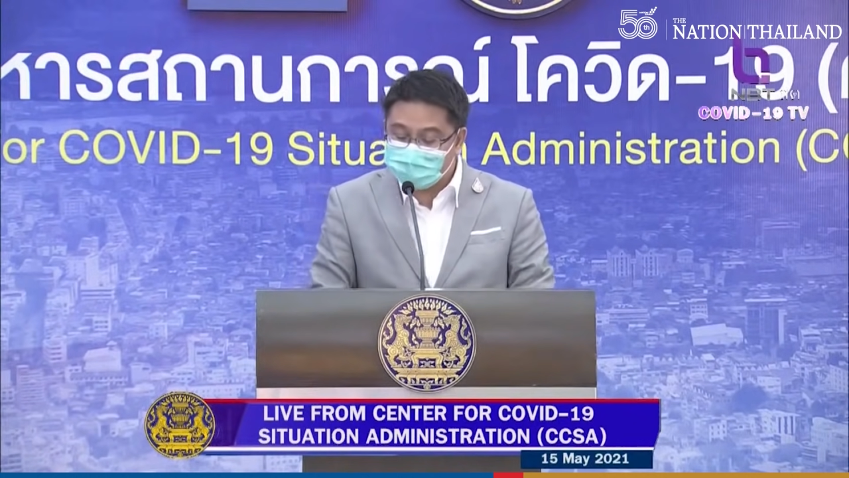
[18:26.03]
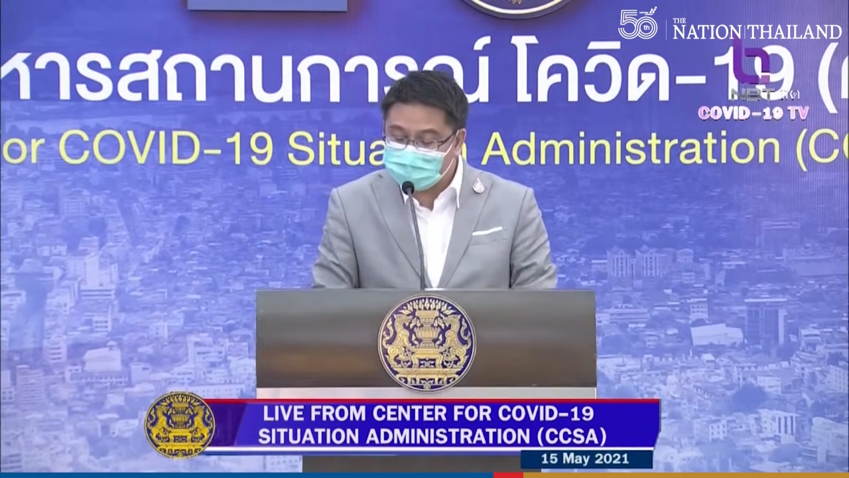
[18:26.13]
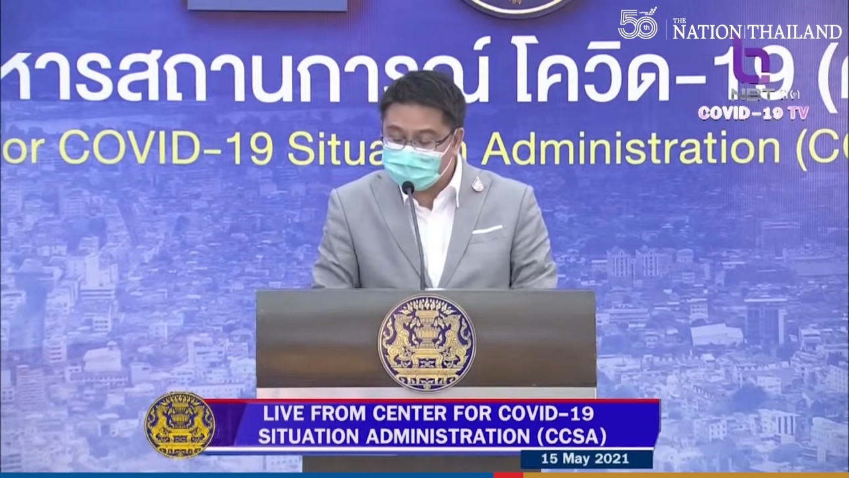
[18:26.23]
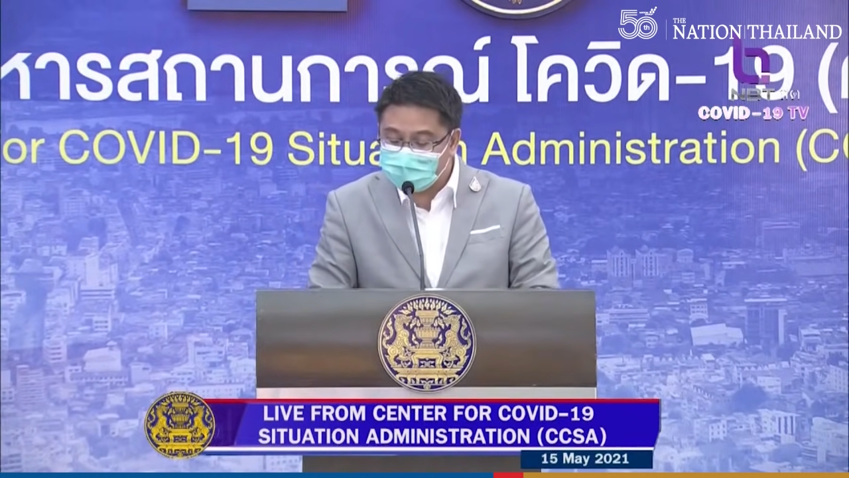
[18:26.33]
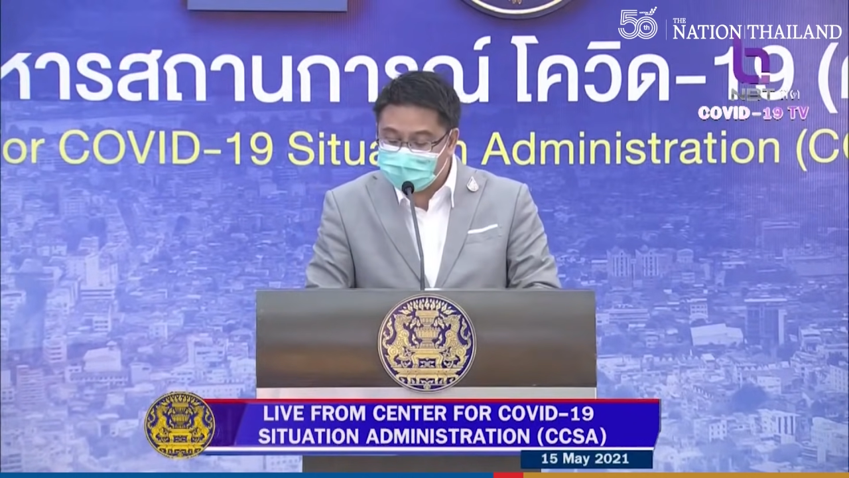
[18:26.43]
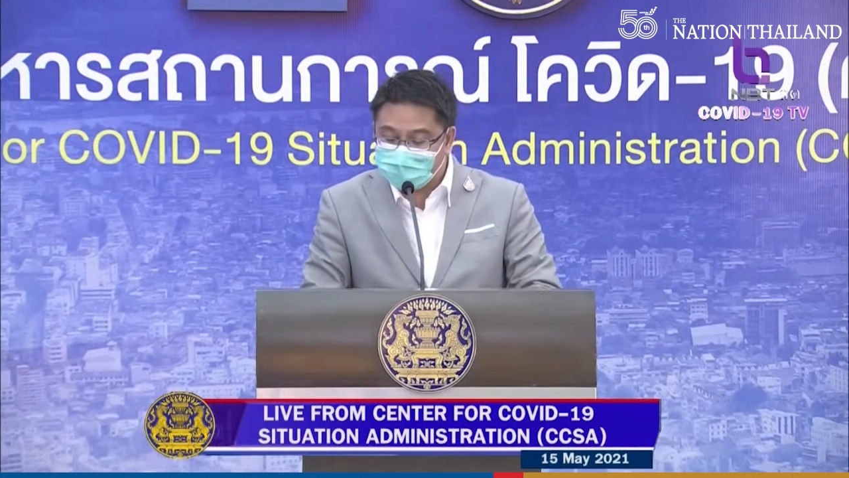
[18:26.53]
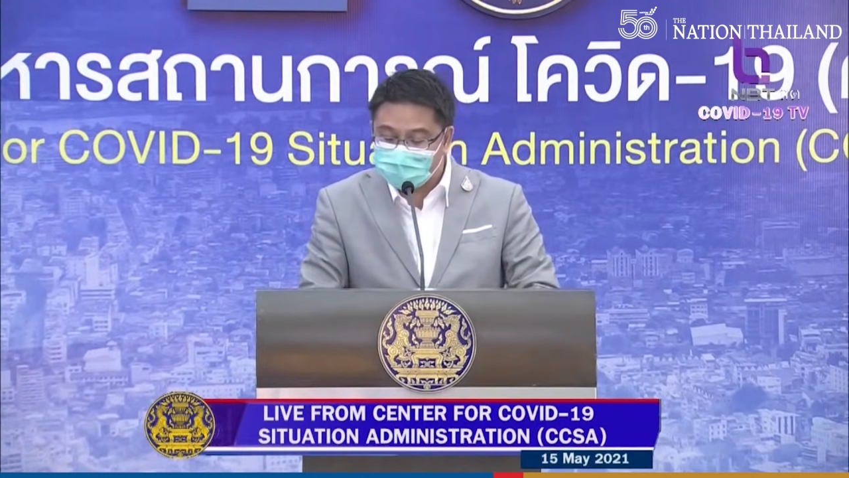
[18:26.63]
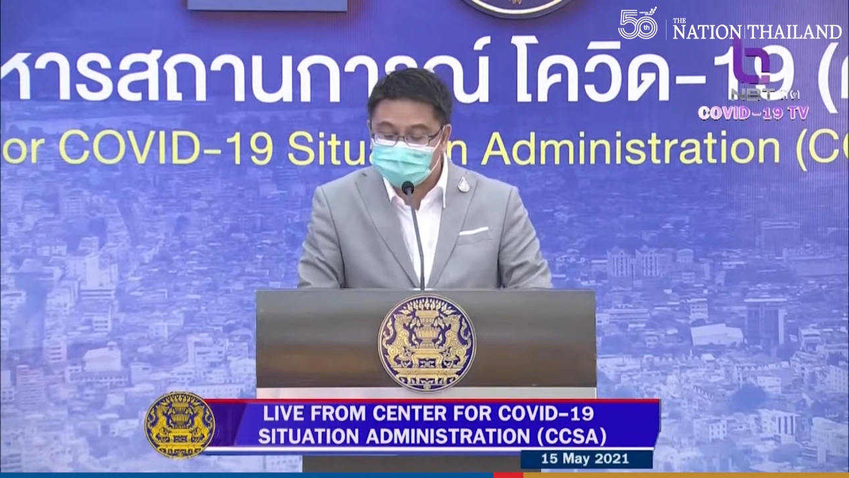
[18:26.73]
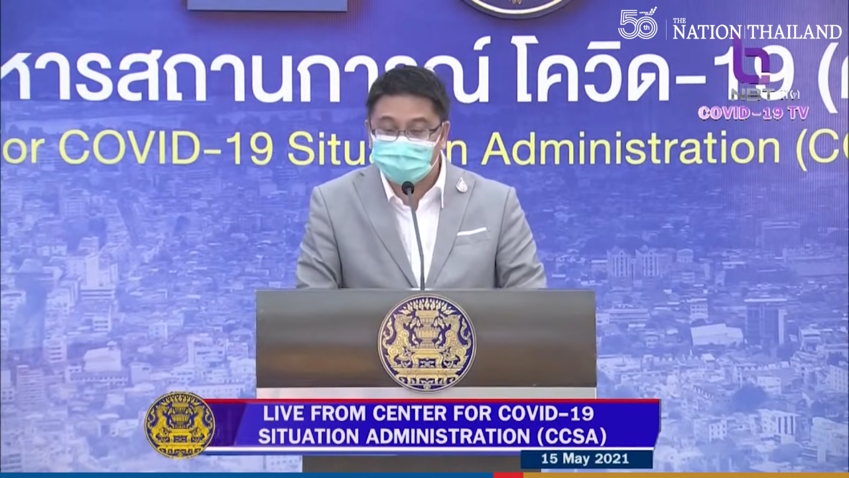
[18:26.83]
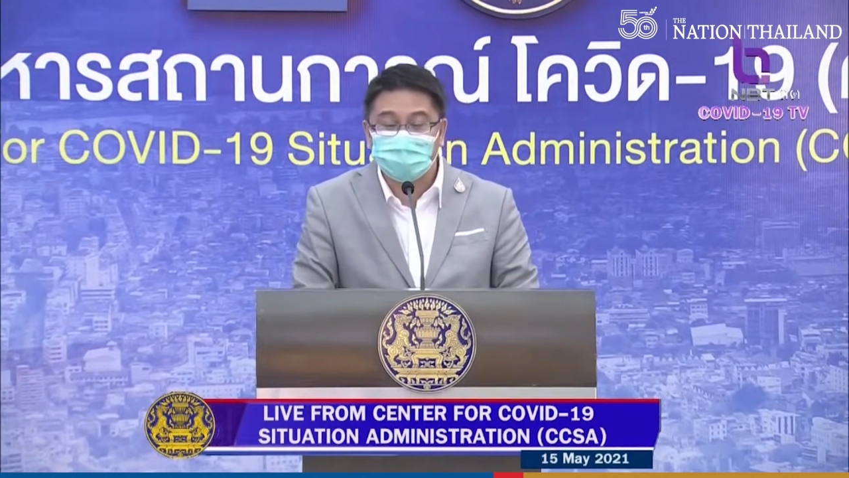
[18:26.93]

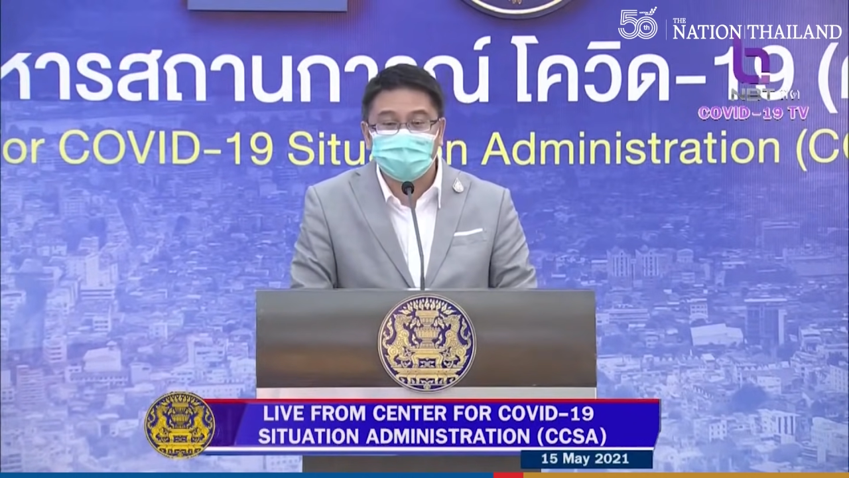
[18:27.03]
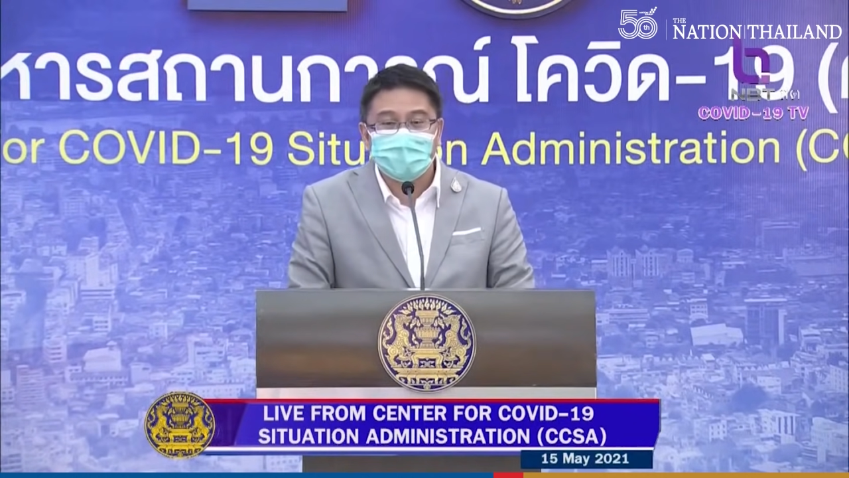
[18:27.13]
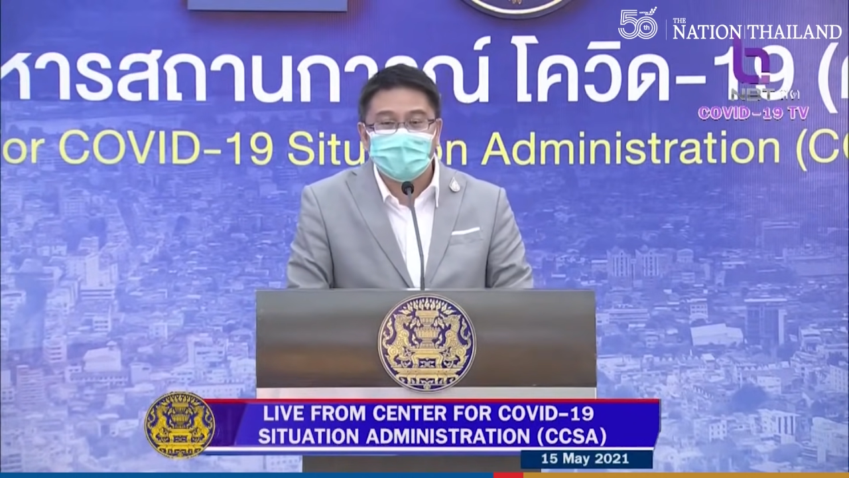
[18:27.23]
miscommunication,